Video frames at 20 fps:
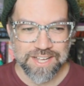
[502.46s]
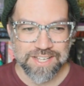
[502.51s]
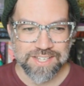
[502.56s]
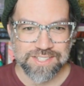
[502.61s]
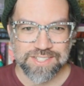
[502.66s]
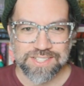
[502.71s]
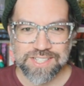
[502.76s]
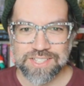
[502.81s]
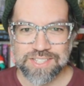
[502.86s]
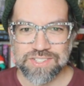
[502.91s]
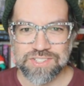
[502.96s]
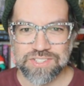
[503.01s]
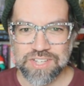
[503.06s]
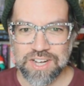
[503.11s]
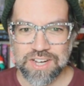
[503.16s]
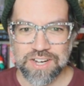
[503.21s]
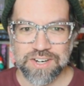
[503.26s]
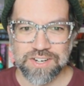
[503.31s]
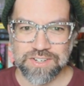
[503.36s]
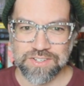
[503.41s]
6
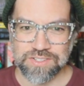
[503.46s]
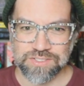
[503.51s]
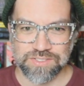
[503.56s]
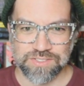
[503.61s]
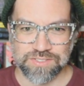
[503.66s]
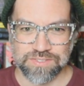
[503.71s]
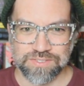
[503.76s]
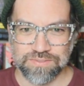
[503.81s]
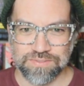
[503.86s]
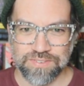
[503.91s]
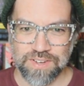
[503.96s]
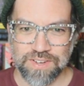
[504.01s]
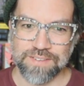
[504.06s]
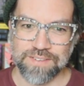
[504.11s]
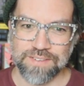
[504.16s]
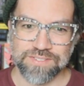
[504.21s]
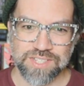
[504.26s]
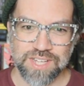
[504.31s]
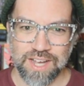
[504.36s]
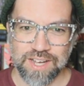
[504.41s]
stars,
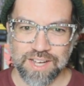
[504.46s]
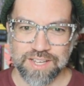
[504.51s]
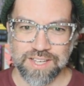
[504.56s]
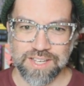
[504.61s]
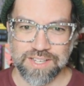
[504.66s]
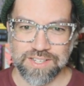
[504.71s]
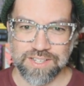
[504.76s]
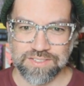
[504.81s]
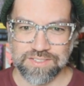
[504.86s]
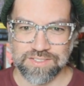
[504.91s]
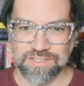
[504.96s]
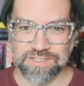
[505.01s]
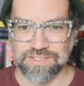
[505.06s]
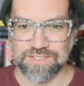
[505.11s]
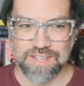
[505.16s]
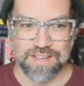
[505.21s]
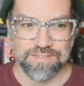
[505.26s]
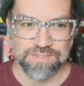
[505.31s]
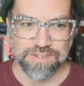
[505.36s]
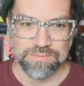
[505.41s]
5 stockings,
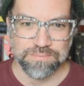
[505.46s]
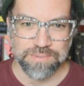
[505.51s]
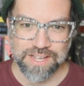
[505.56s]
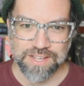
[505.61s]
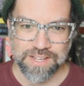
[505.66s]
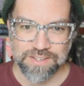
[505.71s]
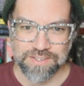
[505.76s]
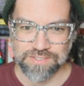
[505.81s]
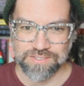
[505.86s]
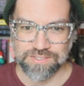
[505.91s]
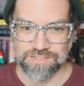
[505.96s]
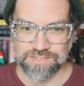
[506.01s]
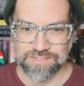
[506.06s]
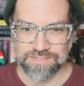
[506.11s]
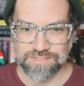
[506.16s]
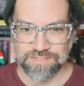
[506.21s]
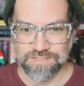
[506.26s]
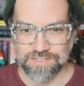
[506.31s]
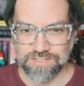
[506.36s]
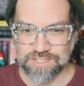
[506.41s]
7 bells,
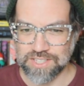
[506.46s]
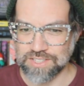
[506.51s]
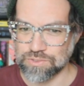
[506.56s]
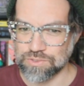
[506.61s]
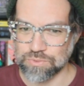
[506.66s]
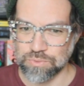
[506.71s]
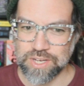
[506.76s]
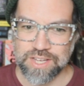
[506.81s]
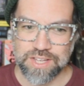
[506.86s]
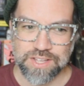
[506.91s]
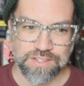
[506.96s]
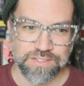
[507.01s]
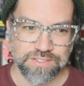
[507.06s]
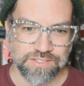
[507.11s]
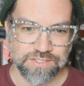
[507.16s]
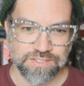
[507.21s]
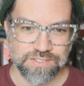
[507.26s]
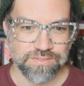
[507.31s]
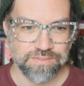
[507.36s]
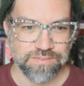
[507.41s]
6
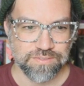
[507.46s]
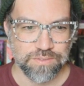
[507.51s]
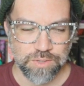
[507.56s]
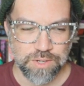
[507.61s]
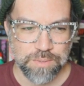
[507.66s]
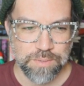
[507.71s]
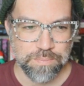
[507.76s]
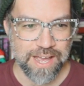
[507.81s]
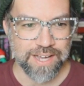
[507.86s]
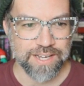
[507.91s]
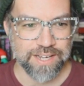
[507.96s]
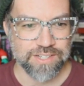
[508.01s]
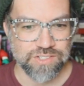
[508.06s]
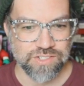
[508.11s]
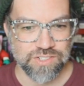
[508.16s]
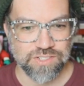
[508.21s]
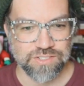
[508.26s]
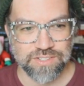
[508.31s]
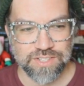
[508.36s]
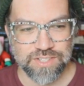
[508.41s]
wreaths, 3
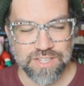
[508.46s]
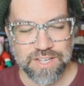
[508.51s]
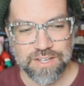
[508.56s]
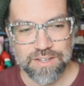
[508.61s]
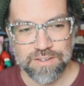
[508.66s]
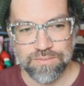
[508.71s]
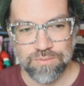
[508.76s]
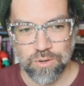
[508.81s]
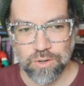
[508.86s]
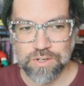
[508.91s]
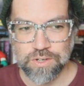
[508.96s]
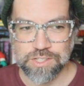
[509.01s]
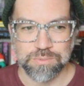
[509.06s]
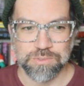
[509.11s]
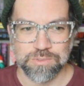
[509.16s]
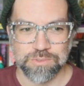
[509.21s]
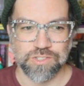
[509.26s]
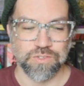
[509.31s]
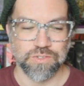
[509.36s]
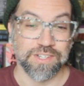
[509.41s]
packages, 4
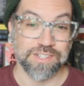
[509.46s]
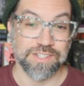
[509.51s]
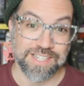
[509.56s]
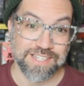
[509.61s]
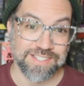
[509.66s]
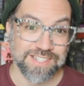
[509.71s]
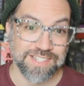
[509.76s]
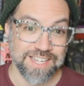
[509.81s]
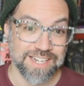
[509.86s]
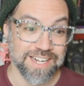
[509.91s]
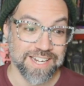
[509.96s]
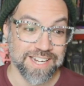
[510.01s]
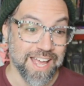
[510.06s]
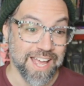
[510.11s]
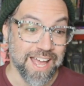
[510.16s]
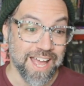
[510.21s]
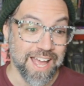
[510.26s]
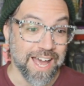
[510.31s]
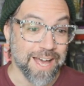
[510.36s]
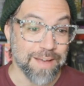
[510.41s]
Christmas trees. That's it.
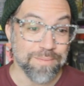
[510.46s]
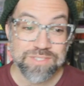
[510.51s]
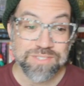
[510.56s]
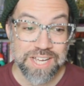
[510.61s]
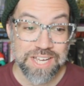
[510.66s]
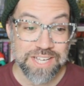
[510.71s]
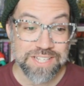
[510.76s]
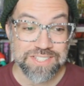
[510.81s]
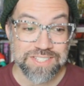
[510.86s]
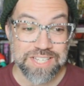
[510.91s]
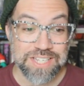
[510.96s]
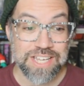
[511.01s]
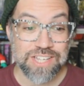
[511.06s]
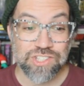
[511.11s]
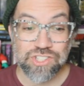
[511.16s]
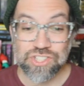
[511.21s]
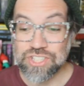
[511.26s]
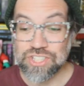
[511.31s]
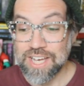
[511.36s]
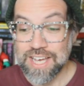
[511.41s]
I'm done,
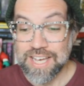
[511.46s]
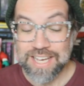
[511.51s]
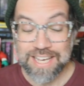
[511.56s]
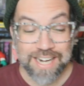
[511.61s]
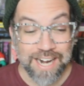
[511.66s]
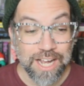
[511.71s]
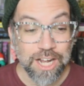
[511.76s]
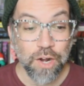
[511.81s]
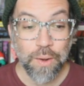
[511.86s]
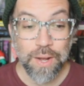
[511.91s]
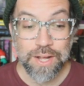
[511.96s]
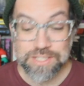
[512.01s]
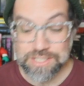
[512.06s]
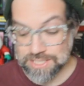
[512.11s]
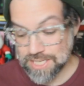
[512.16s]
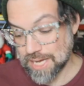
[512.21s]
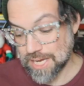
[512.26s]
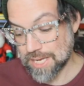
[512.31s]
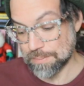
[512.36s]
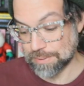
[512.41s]
Teach. Can I go
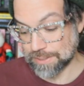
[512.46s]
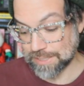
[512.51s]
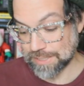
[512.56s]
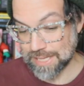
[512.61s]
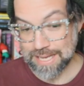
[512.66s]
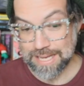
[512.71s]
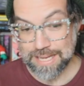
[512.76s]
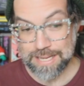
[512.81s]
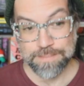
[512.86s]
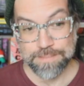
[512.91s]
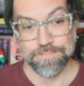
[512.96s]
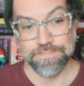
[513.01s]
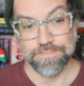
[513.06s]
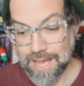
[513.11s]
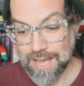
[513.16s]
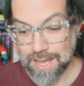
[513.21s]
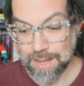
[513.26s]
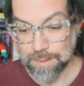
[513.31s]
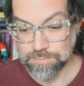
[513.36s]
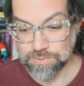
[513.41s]
outside and play?
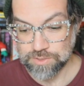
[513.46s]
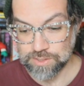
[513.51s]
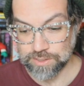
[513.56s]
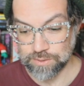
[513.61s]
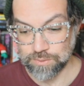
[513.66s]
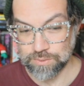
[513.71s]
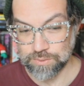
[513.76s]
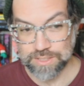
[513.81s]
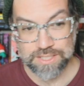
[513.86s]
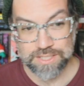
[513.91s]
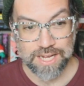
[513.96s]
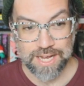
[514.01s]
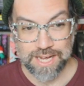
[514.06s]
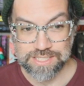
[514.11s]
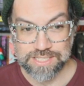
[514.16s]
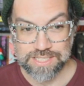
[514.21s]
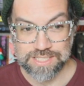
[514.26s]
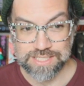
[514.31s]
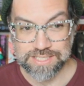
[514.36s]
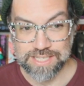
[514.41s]
Absolutely
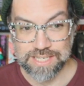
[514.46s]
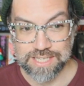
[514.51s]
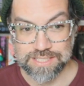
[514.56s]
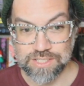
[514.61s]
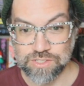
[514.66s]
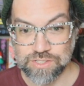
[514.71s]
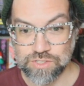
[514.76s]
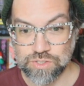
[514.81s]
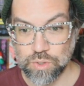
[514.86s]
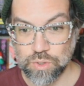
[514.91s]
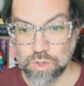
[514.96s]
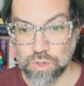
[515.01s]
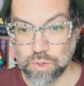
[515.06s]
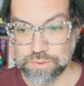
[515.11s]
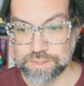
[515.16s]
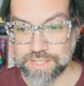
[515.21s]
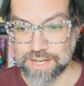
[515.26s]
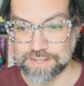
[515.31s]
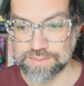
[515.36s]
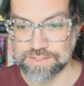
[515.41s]
not, she says. It's too
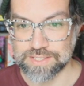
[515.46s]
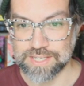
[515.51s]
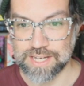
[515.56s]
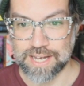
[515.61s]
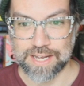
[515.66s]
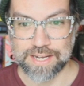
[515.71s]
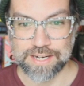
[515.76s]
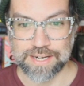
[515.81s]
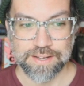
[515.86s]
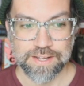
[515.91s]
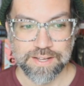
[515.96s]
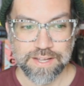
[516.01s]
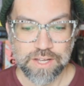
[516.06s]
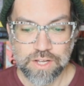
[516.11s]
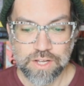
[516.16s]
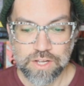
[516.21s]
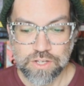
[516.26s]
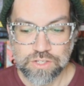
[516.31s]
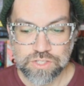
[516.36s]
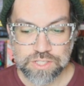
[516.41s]
cold outside.
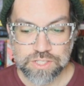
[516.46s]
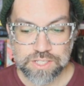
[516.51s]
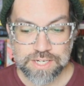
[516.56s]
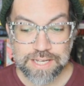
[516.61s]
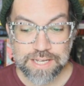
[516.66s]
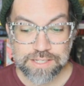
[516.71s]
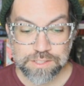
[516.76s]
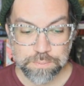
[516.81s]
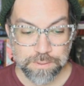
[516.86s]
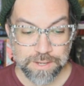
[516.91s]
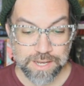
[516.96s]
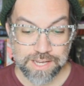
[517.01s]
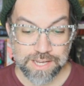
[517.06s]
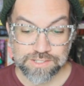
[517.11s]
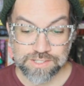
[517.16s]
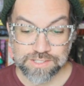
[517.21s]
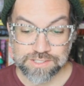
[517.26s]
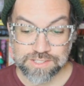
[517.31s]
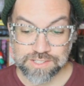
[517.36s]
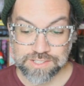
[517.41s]
So the next
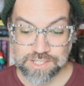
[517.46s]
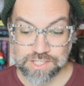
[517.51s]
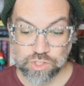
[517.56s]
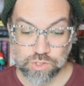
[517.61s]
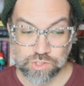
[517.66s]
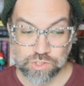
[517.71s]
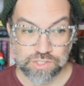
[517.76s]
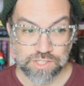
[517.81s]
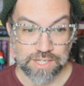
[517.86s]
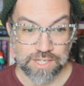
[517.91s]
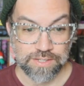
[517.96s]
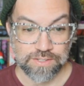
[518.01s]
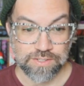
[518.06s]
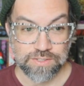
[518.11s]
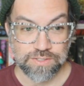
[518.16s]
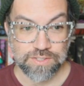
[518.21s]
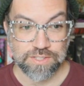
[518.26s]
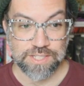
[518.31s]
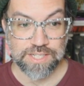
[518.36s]
page, this is interesting. So